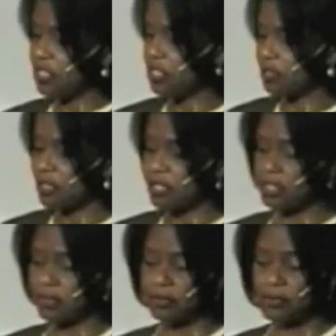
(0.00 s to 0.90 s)
the
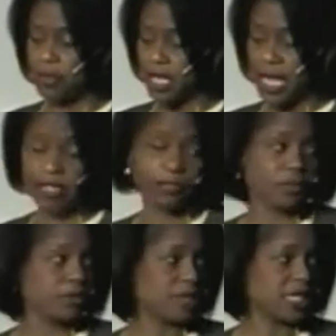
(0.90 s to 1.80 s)
color forecast for
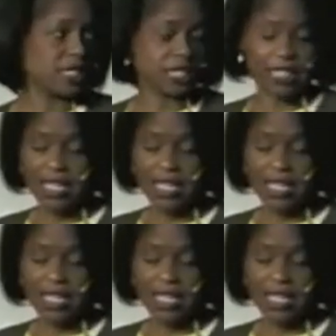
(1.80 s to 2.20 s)
greens.